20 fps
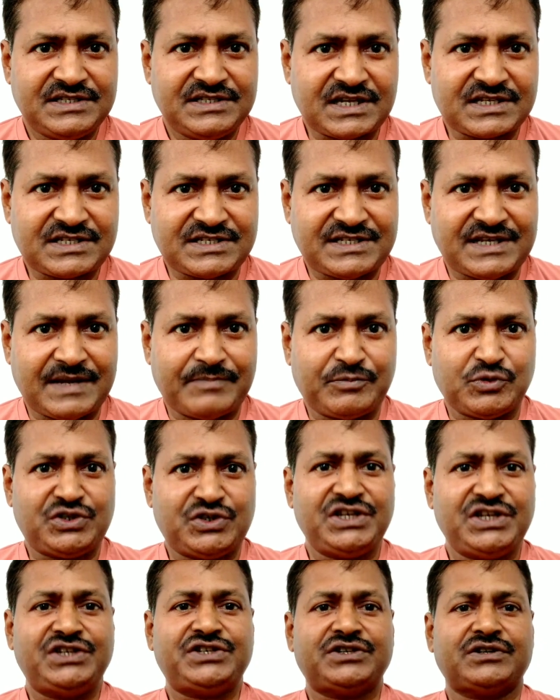
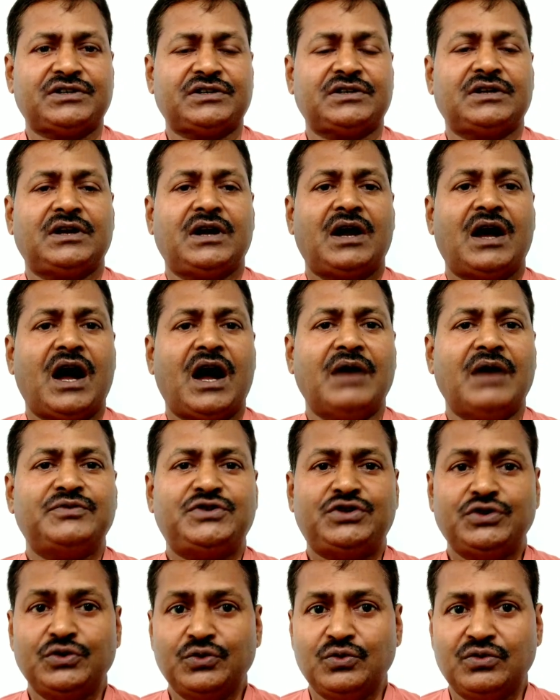juxtaposition
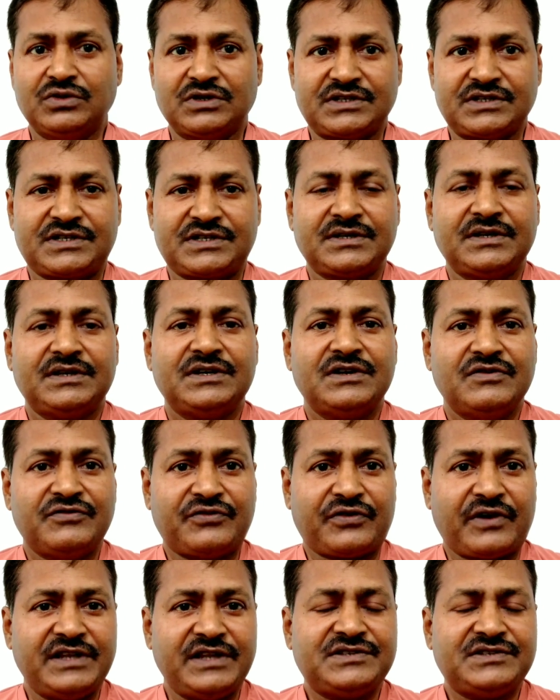of two words,
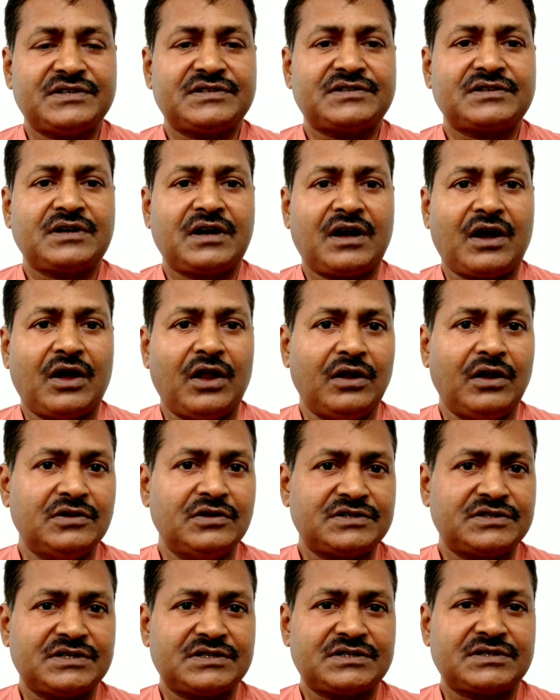phrases,
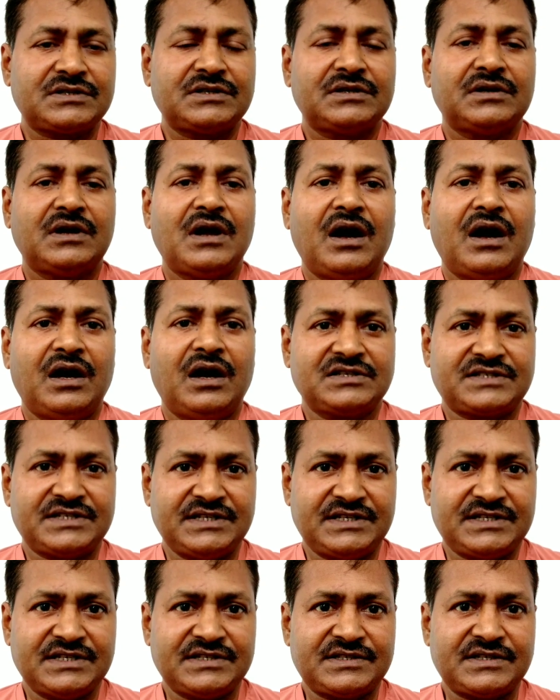clauses, or
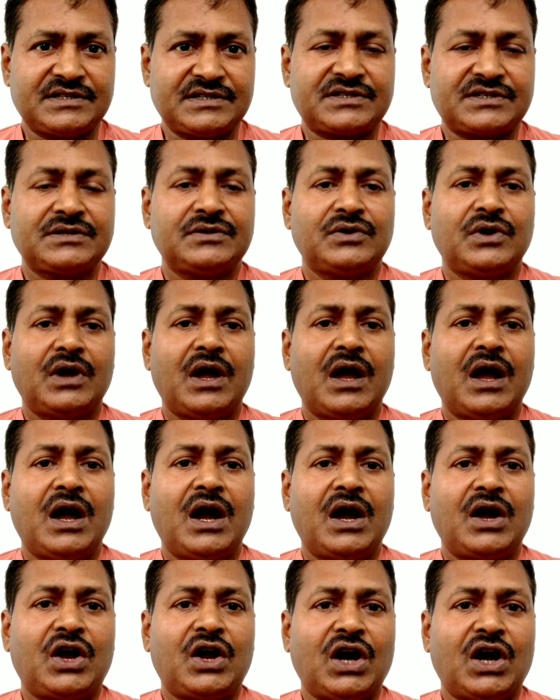sentences,
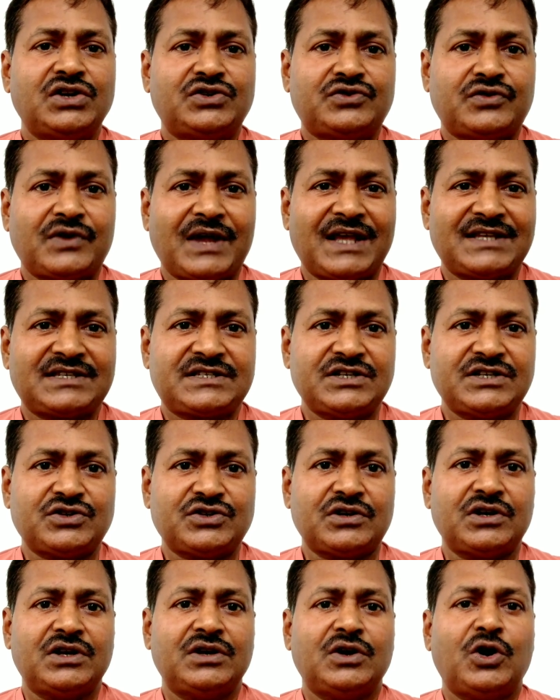
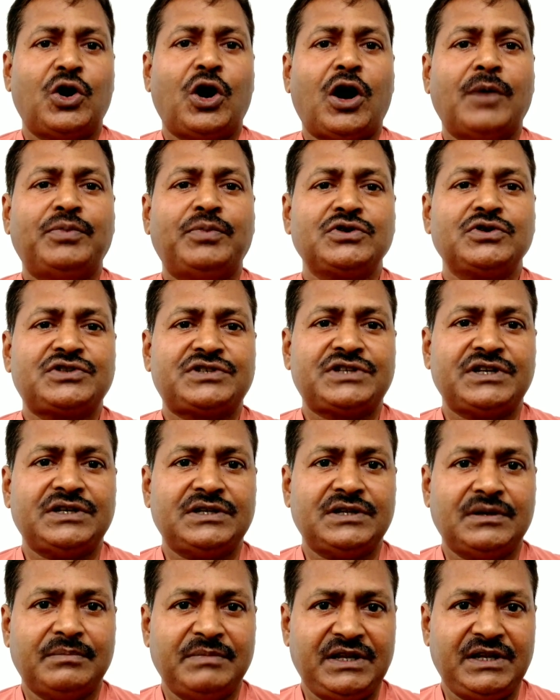contrasted or opposed
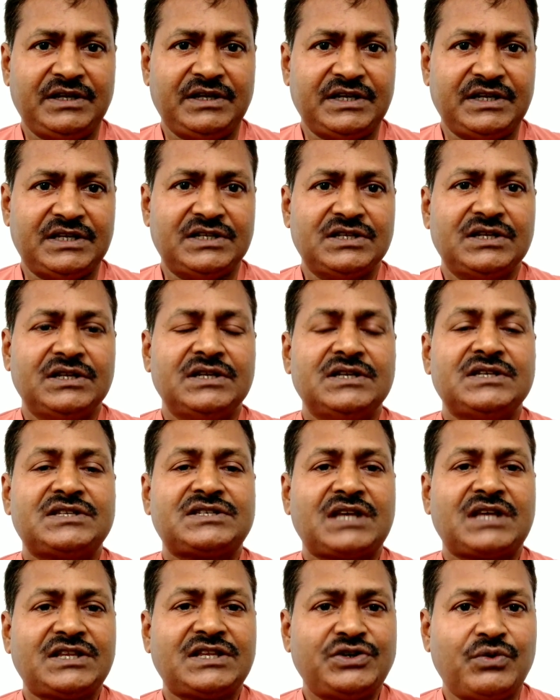in meaning in
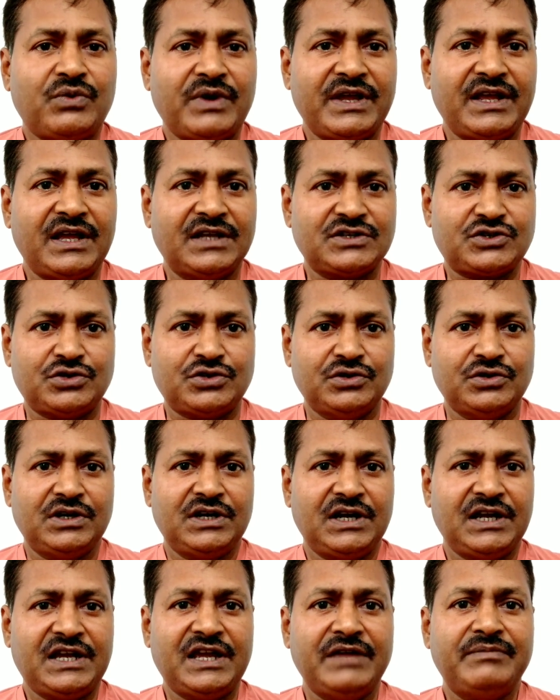such a way as to
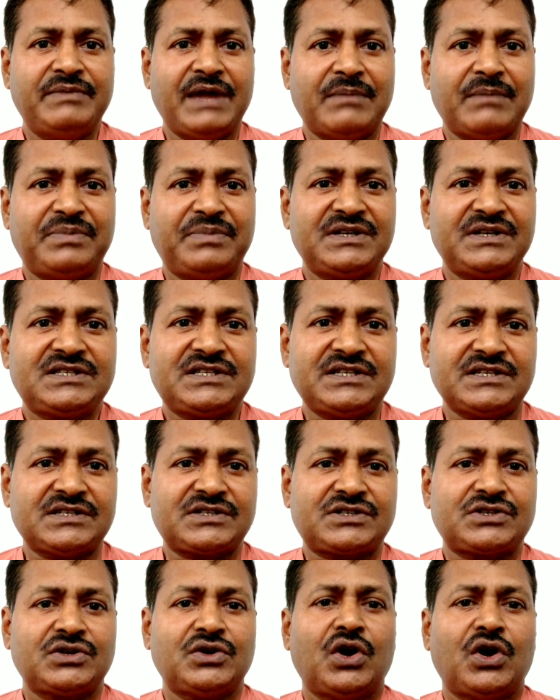give
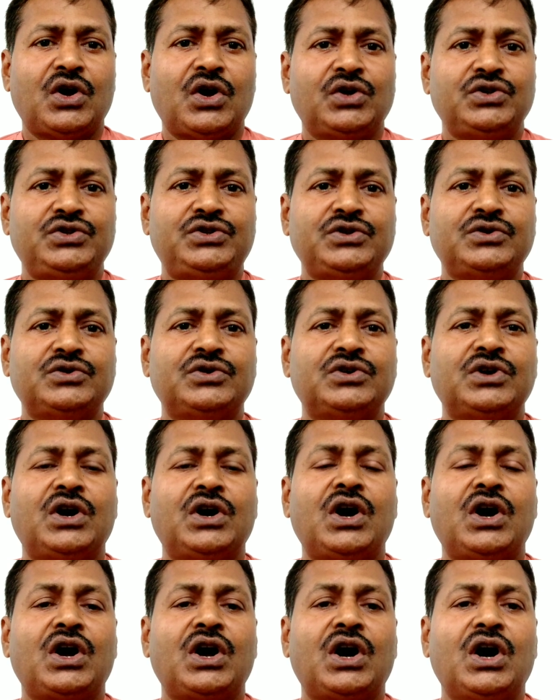emphasis to
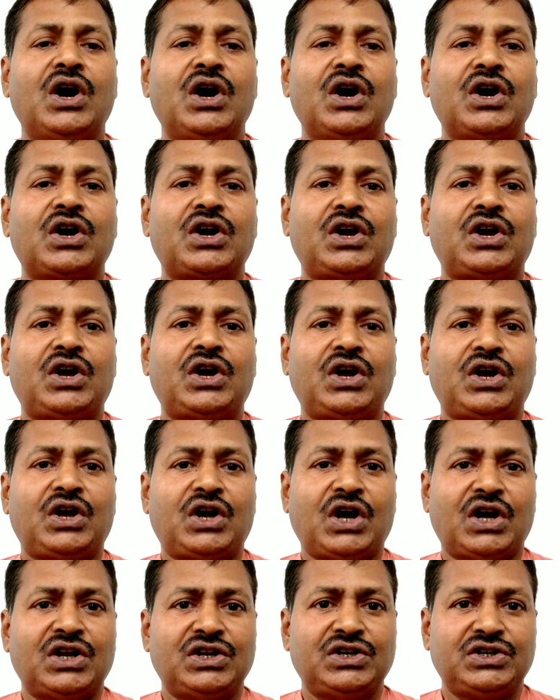uh,
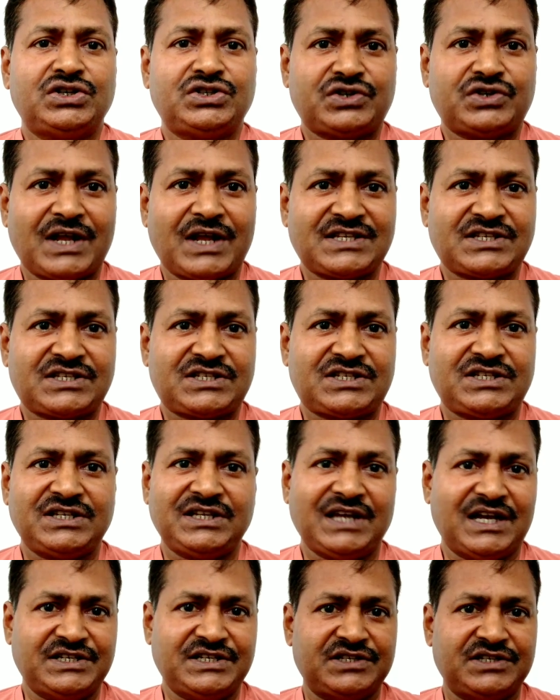
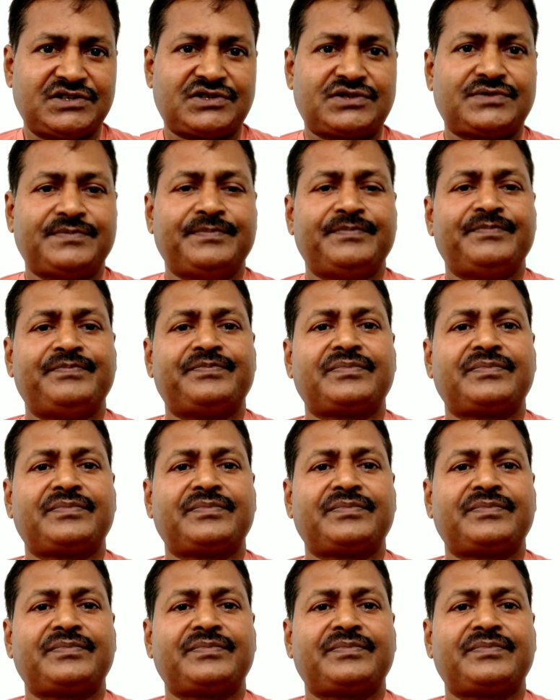contrasting ideas.